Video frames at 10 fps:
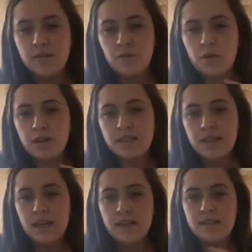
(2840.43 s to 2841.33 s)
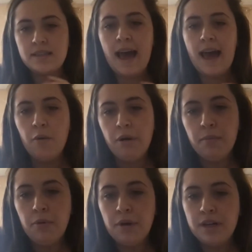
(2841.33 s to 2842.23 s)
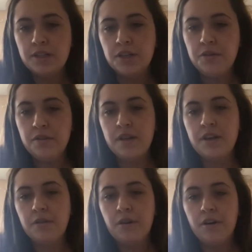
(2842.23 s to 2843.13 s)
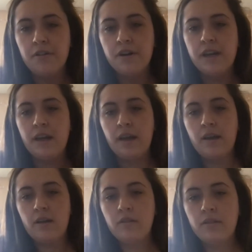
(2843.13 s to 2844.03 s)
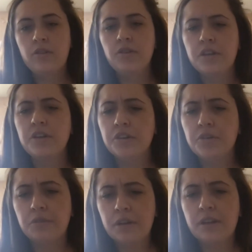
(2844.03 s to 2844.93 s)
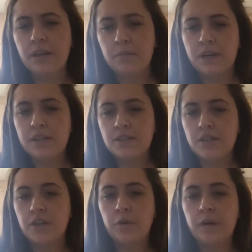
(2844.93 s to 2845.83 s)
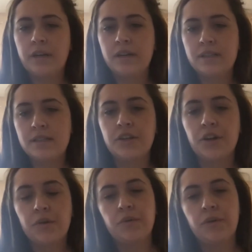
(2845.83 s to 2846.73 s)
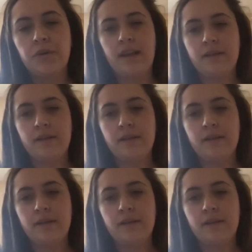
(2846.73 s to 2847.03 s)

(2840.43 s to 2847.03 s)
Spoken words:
One says, at what point do you think you really embraced your queerness in your own writing?